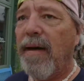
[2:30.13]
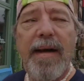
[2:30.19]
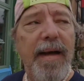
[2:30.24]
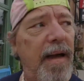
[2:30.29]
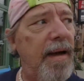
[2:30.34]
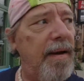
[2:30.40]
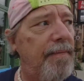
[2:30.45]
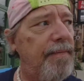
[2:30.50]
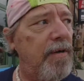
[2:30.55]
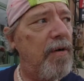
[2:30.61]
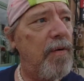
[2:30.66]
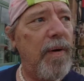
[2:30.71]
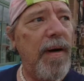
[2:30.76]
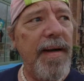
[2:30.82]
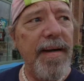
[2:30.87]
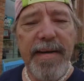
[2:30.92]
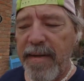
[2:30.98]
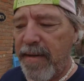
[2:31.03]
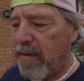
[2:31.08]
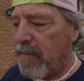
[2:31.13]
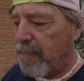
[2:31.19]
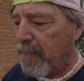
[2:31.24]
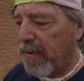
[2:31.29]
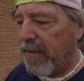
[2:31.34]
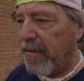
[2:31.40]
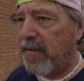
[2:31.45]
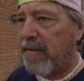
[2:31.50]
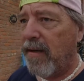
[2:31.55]
I have no idea,
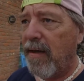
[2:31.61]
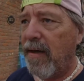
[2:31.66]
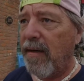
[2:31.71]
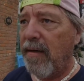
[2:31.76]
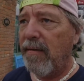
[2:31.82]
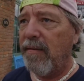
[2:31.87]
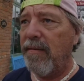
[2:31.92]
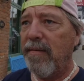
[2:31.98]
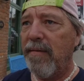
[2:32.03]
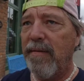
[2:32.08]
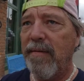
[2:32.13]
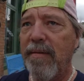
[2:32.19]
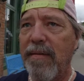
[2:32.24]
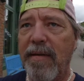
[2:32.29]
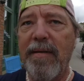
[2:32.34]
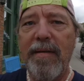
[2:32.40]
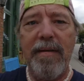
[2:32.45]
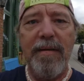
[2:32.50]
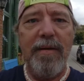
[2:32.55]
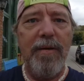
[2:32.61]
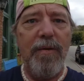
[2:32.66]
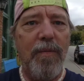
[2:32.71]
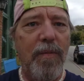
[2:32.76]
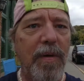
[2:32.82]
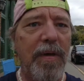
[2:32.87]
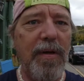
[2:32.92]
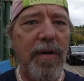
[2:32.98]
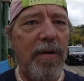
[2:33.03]
but uh,
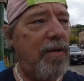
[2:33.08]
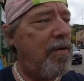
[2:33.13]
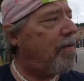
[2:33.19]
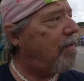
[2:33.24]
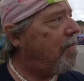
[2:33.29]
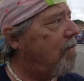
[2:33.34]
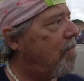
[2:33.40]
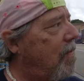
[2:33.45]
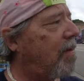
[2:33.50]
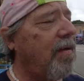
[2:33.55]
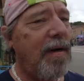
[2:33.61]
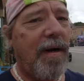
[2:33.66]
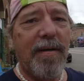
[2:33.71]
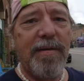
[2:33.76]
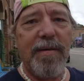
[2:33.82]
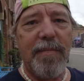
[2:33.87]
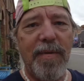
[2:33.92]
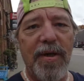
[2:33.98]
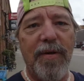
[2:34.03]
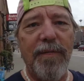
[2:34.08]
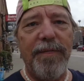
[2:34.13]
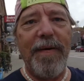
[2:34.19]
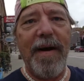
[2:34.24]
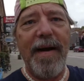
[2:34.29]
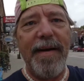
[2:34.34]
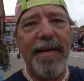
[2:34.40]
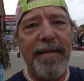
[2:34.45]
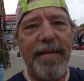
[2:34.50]
what a what an awesome little
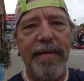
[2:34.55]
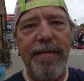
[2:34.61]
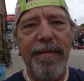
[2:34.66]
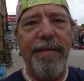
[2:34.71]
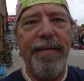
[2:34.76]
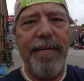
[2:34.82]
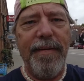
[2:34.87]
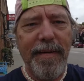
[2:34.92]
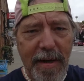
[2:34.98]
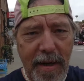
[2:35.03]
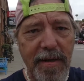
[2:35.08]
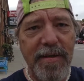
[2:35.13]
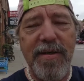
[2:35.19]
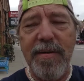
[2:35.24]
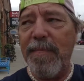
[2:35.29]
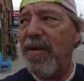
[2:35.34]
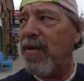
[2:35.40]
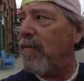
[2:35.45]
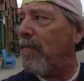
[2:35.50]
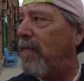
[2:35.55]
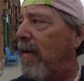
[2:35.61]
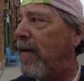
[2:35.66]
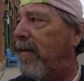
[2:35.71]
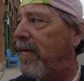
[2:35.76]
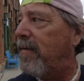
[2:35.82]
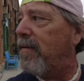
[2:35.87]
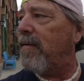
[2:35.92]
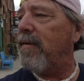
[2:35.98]
find. An awesome little
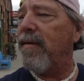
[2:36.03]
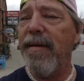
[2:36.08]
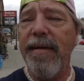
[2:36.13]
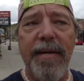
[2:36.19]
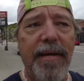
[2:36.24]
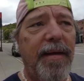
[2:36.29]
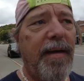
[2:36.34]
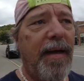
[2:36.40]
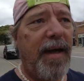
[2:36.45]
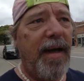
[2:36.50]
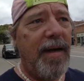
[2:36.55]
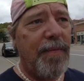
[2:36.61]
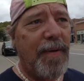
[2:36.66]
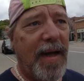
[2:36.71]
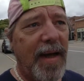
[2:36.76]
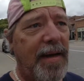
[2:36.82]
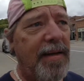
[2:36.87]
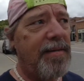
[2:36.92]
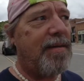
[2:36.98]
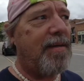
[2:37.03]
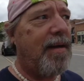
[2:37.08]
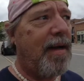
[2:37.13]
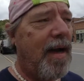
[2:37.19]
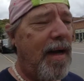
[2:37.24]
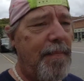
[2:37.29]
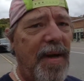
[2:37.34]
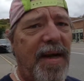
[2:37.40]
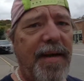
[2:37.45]
find. Anyway, guys,
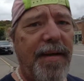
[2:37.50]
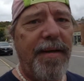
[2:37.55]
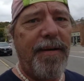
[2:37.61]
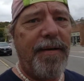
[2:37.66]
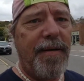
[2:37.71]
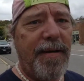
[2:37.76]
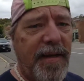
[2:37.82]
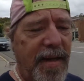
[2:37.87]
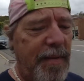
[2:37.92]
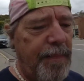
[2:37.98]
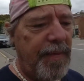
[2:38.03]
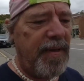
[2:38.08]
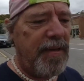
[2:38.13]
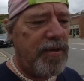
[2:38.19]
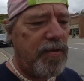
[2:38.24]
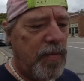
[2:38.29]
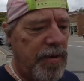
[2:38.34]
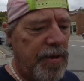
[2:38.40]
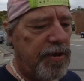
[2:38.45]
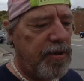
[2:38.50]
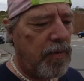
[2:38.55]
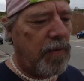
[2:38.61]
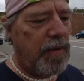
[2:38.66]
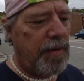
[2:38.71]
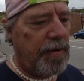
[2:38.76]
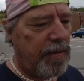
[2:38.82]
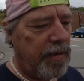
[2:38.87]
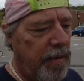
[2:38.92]
I'm out of here, keeping this one
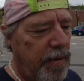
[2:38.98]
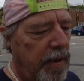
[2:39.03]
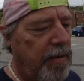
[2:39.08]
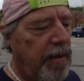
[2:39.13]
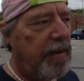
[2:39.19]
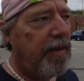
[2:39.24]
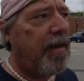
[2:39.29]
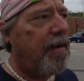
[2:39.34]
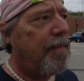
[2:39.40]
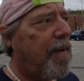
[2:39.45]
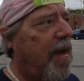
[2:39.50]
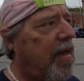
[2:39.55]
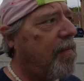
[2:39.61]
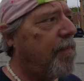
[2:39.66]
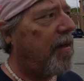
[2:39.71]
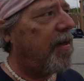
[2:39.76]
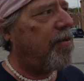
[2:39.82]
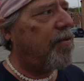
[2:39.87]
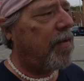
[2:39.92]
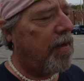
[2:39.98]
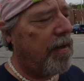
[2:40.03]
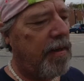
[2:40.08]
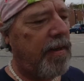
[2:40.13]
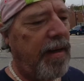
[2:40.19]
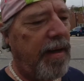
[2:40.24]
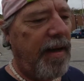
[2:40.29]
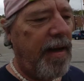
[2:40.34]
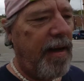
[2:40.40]
short, getting back to my truck.
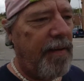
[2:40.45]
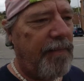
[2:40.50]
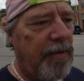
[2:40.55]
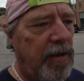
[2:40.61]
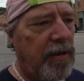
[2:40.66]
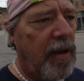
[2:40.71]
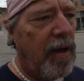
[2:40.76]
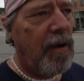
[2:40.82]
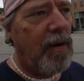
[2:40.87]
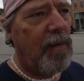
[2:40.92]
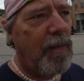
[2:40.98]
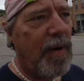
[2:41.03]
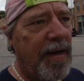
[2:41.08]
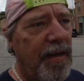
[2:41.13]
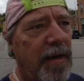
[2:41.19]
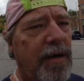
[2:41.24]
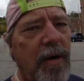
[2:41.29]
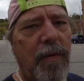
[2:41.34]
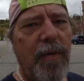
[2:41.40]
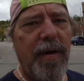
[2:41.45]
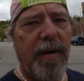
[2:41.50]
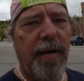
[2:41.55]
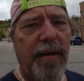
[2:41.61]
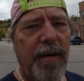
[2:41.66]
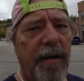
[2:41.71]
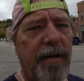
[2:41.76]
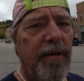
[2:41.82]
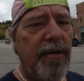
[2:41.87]
I have a long way to go and
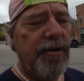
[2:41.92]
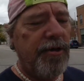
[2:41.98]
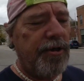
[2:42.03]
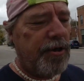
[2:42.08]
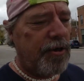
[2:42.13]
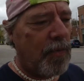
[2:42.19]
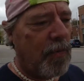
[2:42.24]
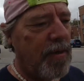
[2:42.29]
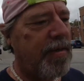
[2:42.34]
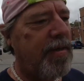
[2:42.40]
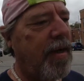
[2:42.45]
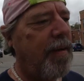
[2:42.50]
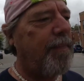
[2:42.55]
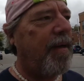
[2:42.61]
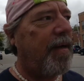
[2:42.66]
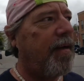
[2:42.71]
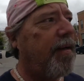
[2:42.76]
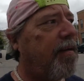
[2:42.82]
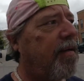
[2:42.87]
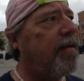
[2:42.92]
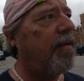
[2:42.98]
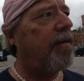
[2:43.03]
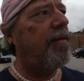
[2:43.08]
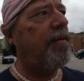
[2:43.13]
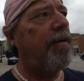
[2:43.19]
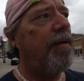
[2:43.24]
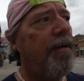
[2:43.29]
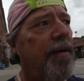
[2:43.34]
a short time to get
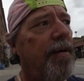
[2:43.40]
there.